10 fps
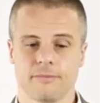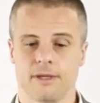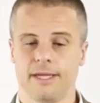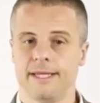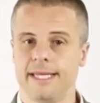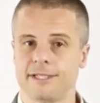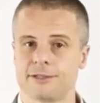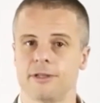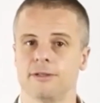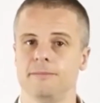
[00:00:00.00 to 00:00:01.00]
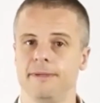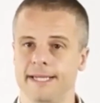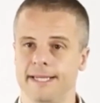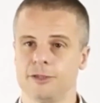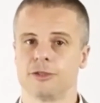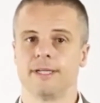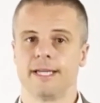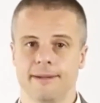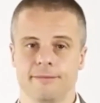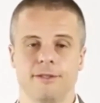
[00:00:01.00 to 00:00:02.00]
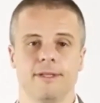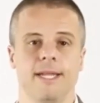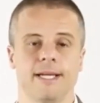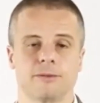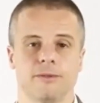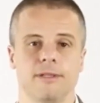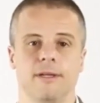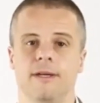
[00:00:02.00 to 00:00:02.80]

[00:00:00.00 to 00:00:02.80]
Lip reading: in each of those meetings, you're going to get them to the next one.